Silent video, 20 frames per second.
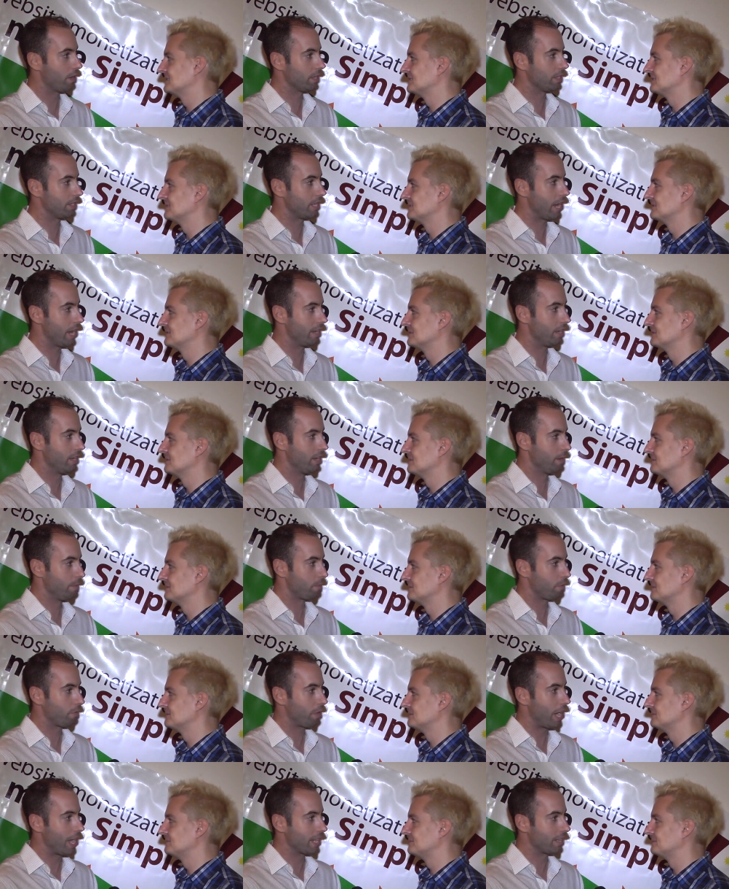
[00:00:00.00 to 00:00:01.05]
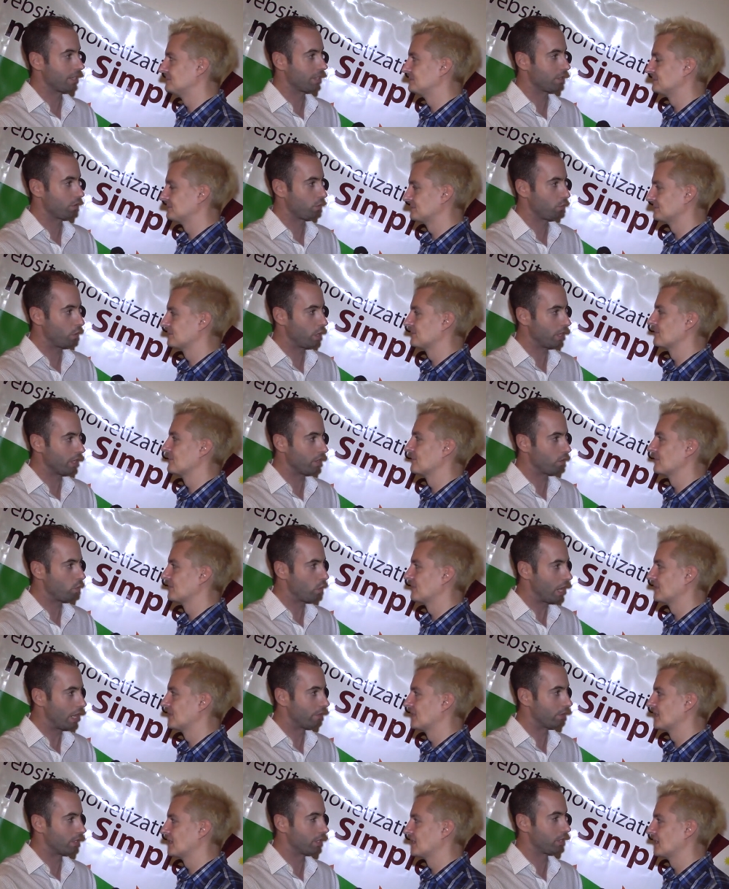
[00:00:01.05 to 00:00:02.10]
Speaker 1: is that providing this really
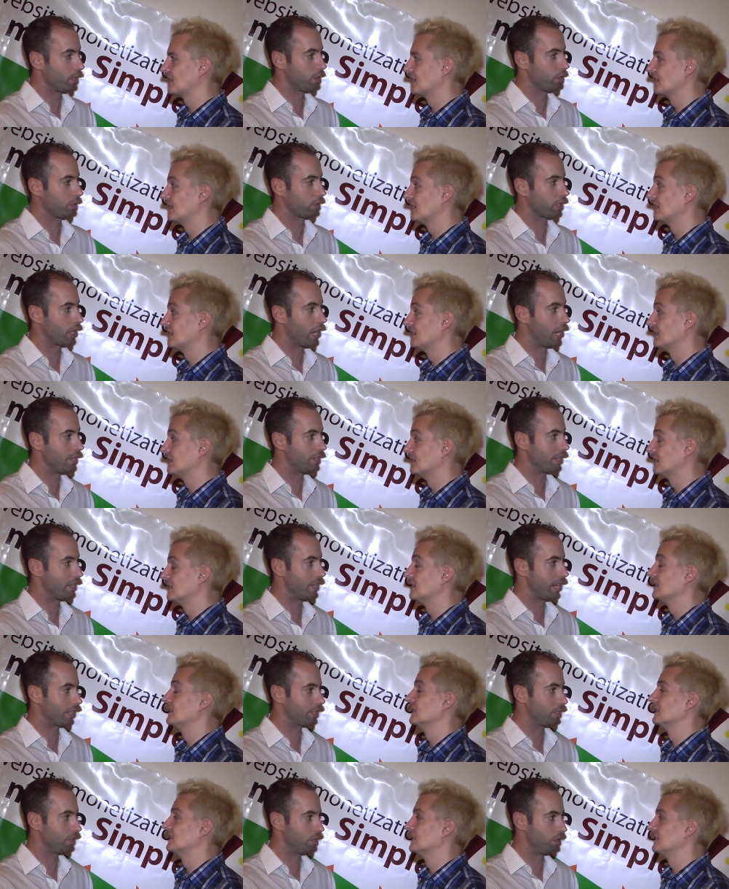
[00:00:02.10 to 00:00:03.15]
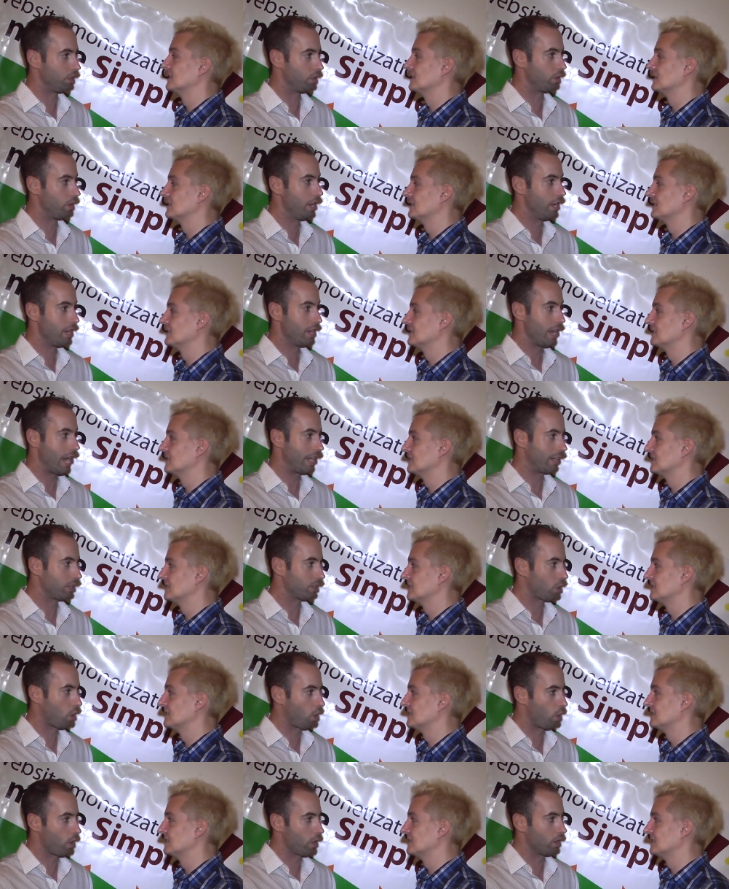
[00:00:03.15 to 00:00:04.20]
relevant social content next to
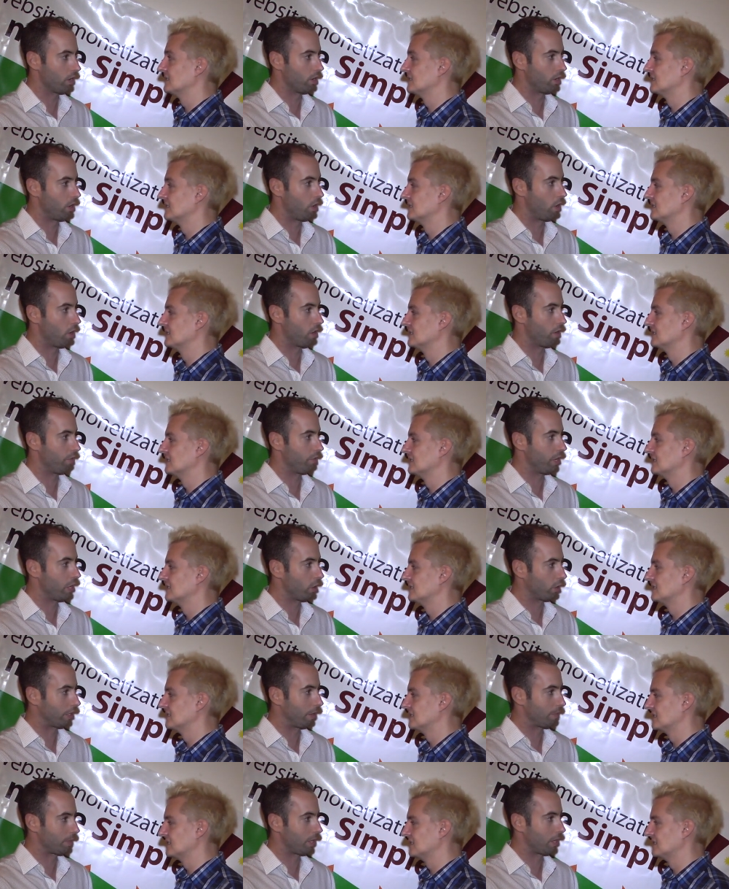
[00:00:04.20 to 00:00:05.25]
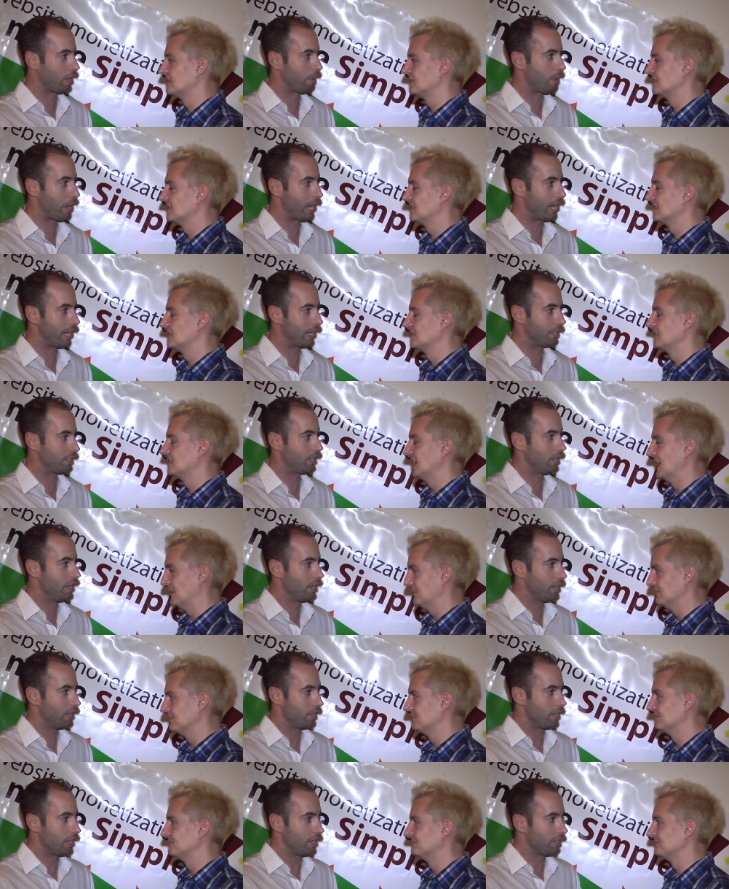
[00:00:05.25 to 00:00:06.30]
editorial or video clips on the page yep.
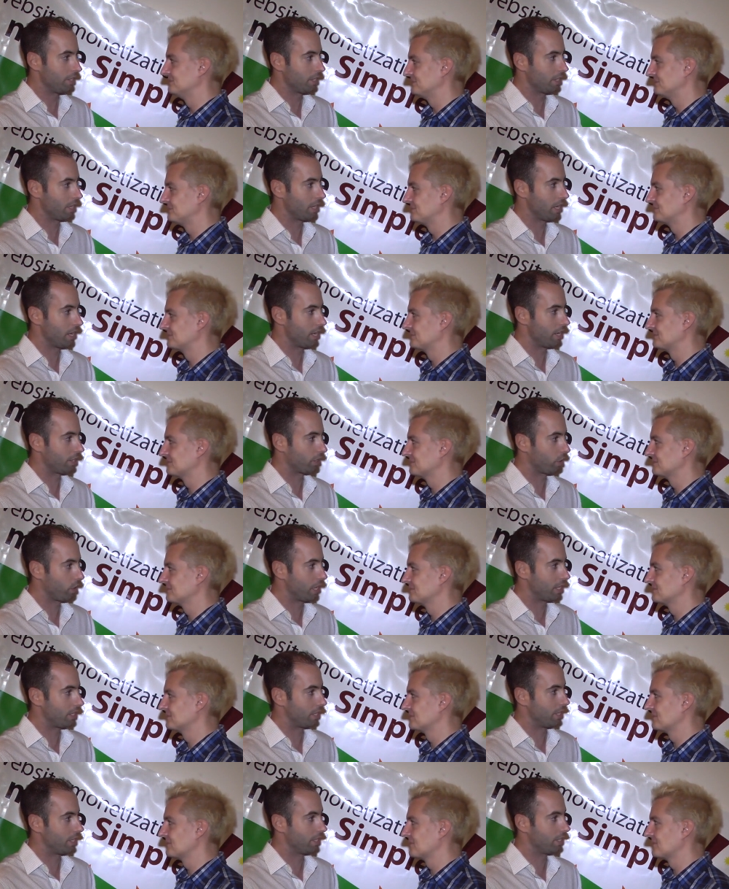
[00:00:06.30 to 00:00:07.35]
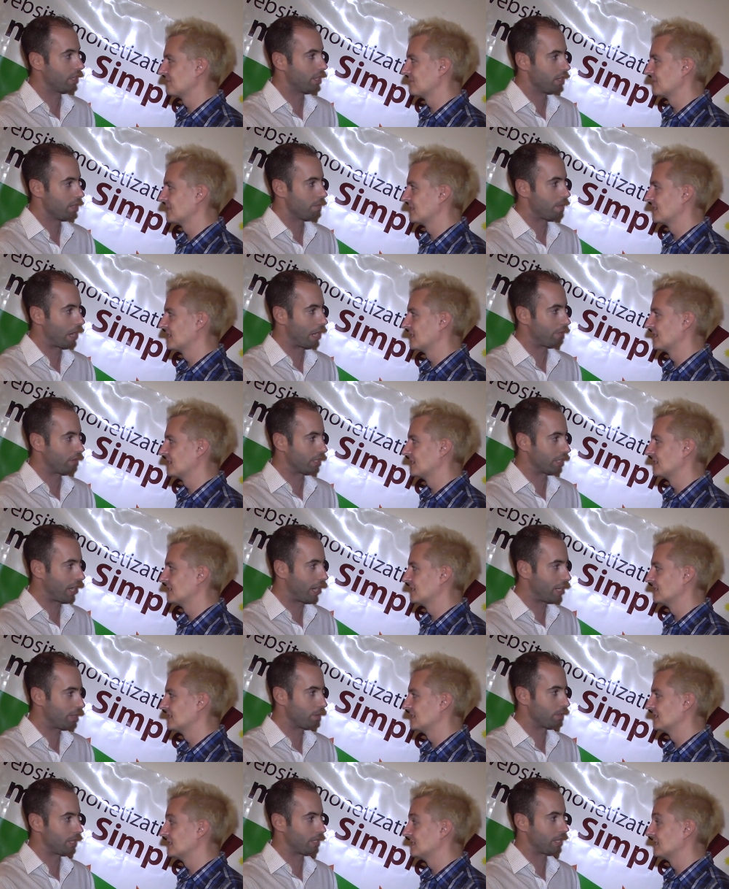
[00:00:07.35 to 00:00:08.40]
instantly increases the amount of
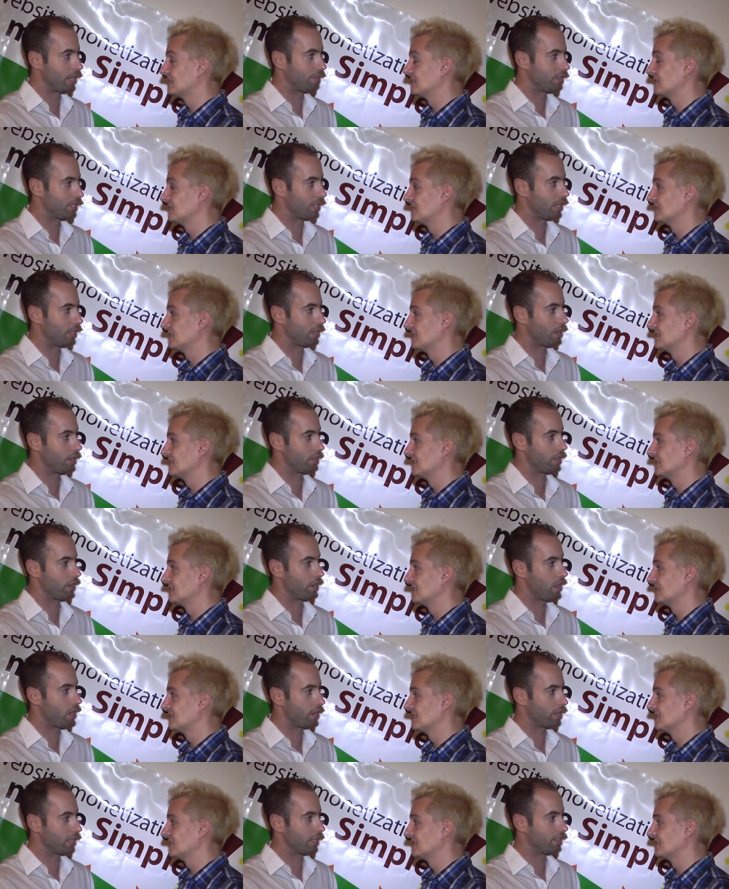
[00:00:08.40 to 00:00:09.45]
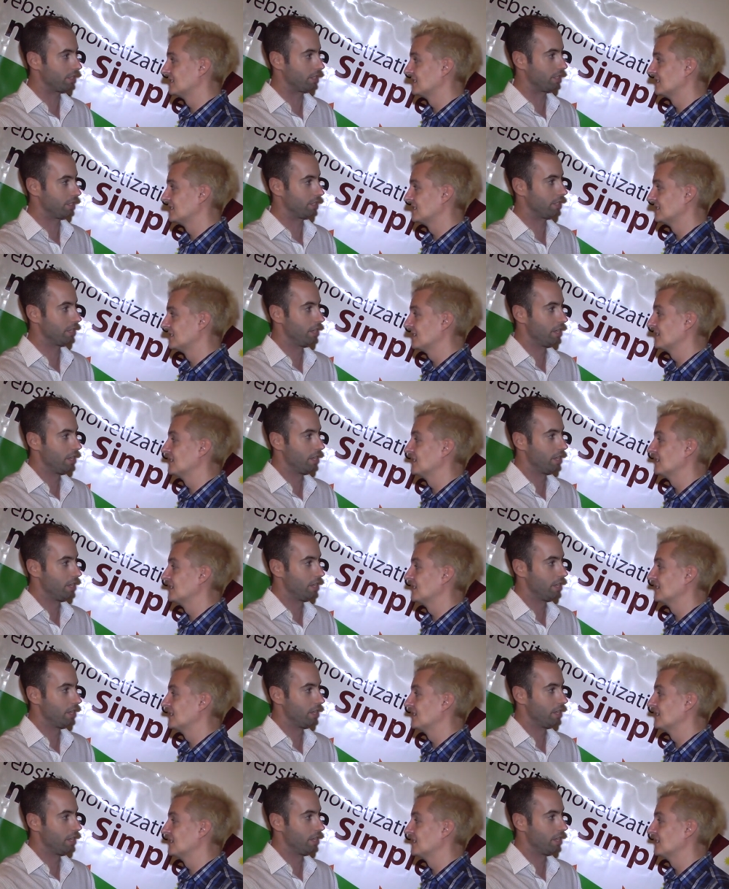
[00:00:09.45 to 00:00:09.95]
engagement that they've seen on their audiences.